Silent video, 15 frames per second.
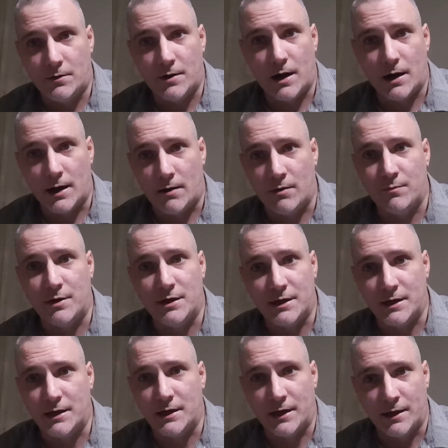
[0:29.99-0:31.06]
not allowing me to
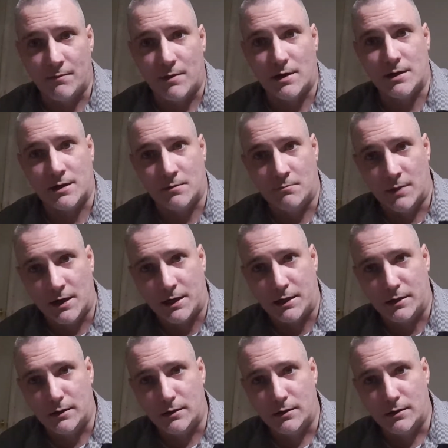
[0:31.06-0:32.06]
get any of my damn money.